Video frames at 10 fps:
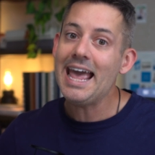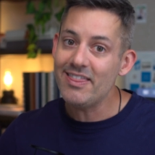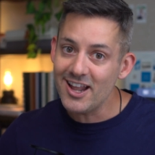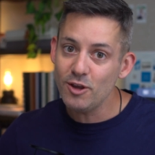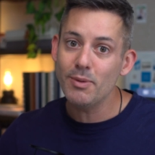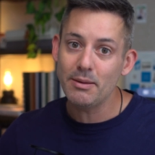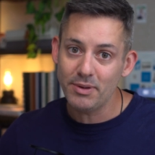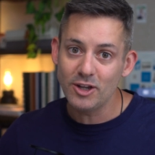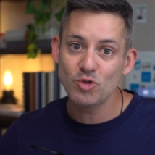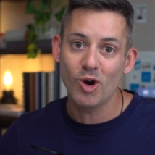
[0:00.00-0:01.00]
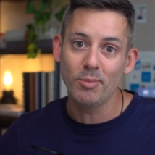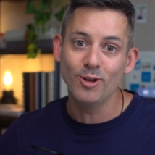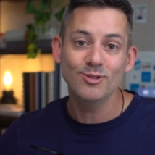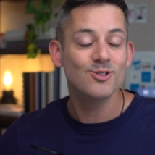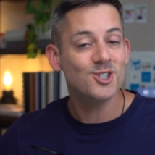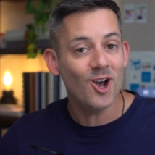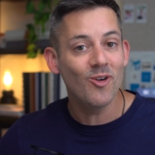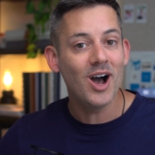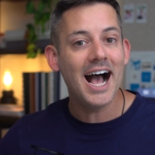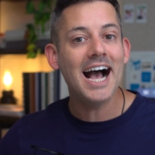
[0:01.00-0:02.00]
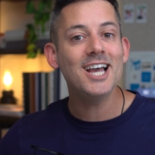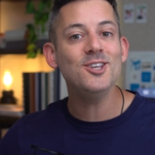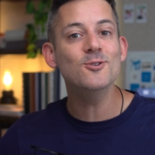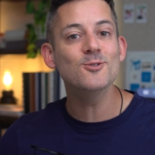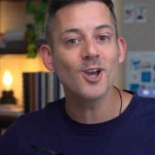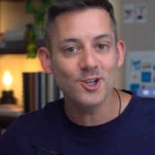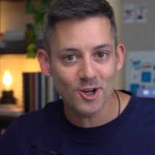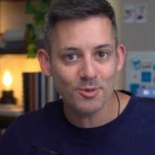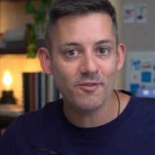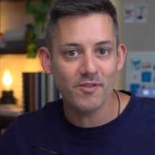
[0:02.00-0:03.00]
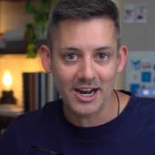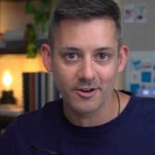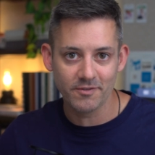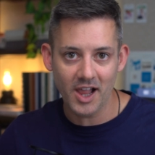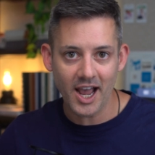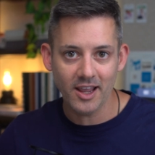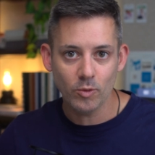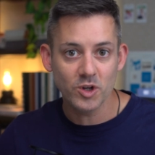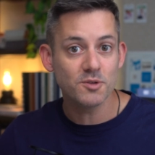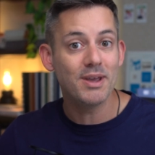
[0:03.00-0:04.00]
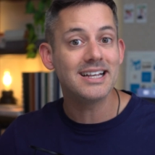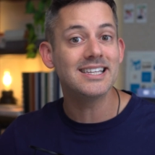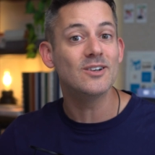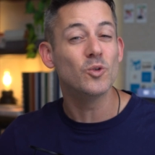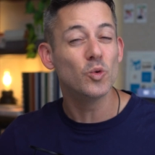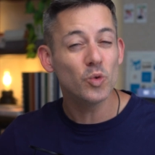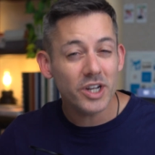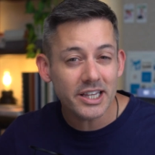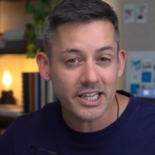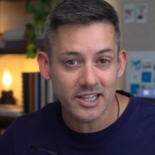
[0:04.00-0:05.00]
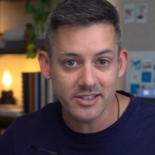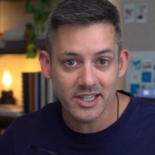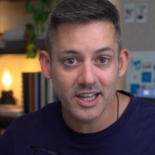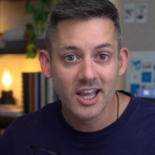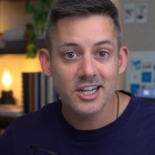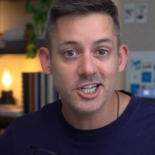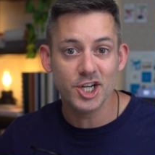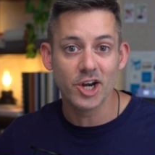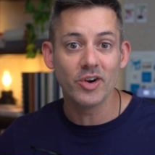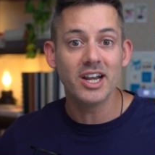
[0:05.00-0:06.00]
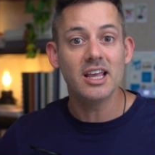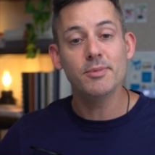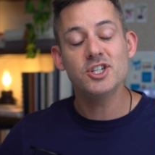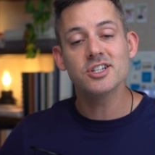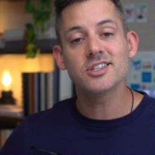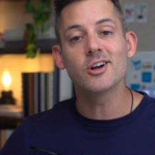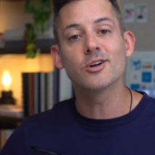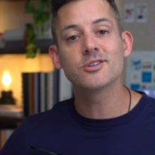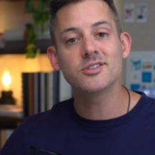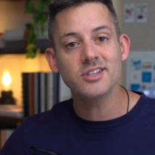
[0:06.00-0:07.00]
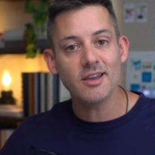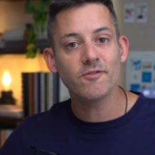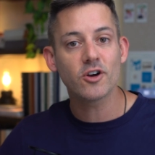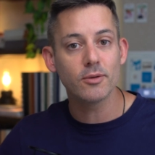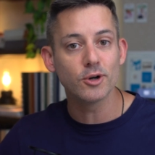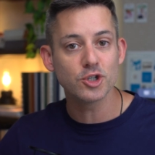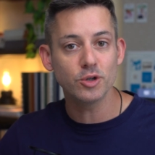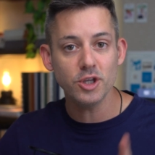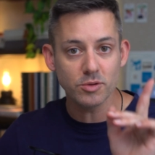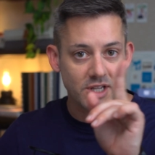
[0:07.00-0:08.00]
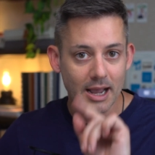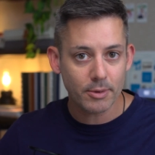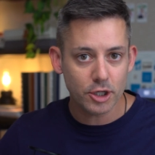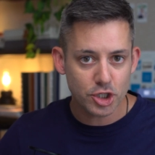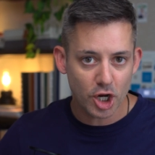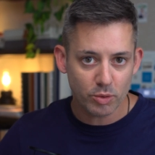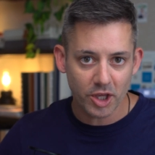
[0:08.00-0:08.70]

and then you might be in trouble. So I use Adobe Firefly, which makes it really easy to generate images that are safe for commercial use. I'm going to show